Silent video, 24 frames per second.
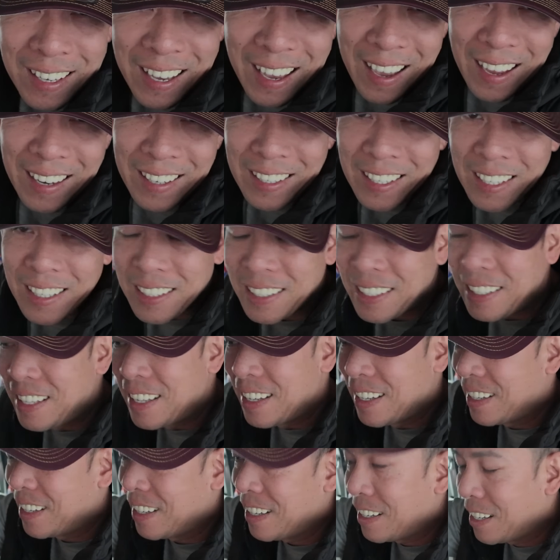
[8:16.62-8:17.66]
Yeah, this is
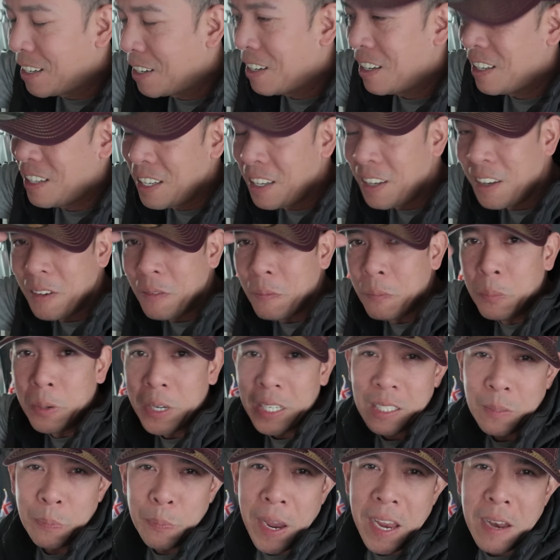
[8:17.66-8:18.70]
the
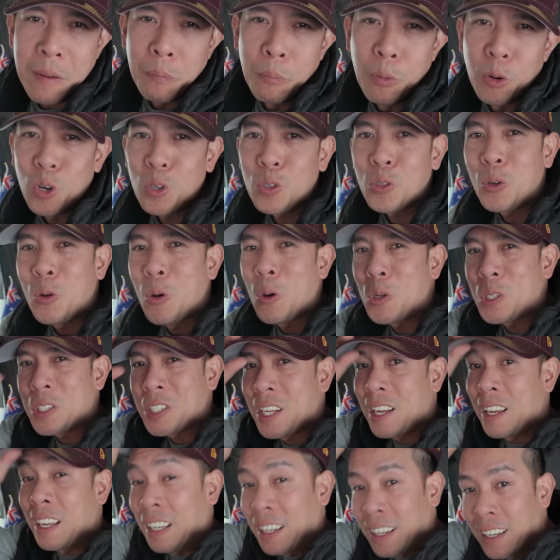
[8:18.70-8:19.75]
Brisbane
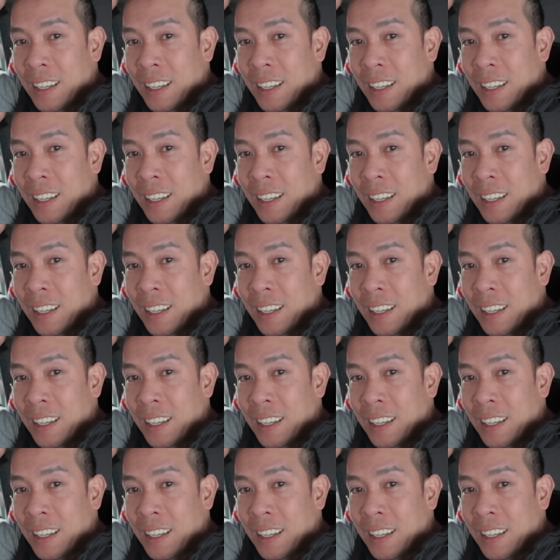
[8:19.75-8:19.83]
Broncos.